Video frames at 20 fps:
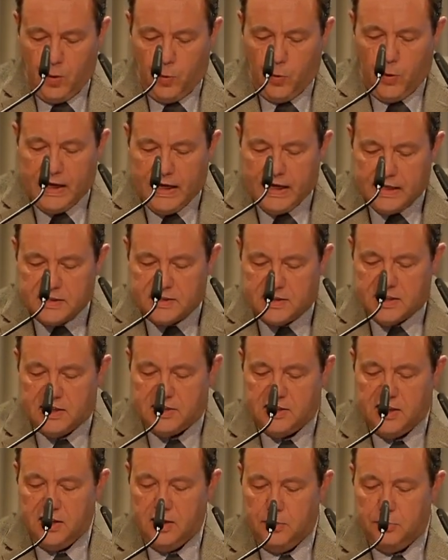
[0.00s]
We
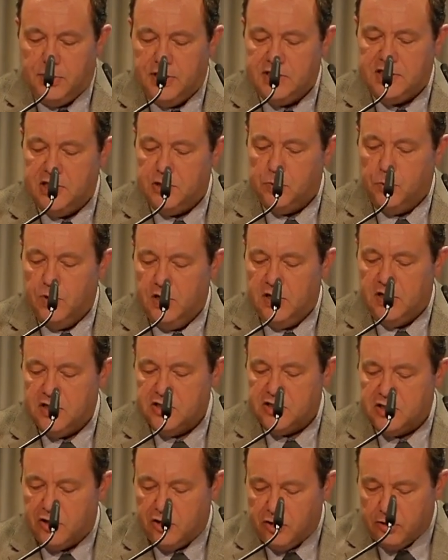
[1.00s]
insisted that British
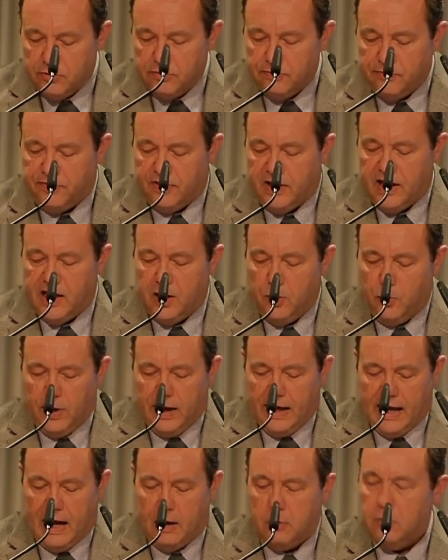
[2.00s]
workers couldn't find a
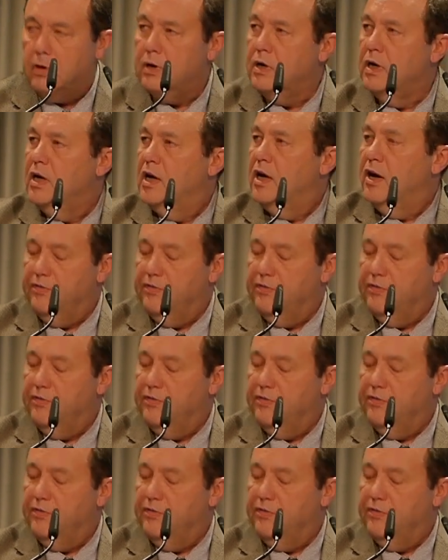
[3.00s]
way out